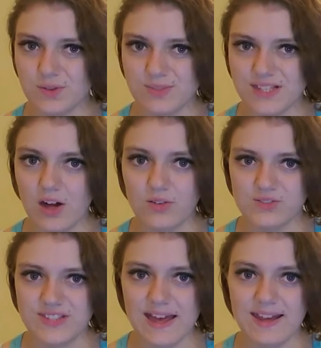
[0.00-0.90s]

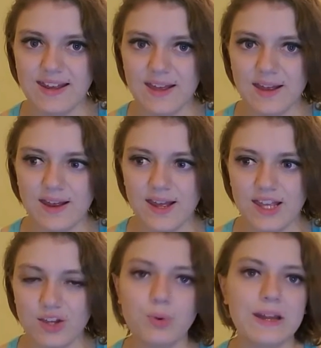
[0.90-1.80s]
themselves that
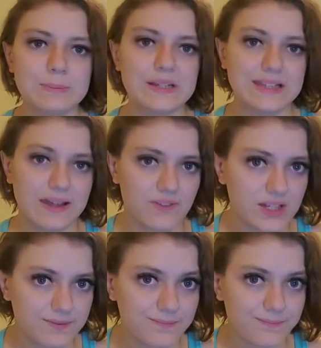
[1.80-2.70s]
you had been
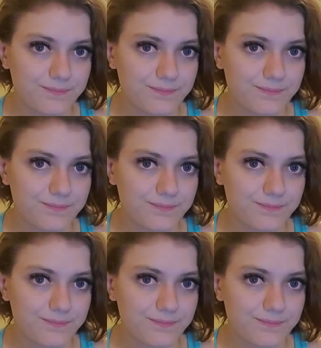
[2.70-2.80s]
given.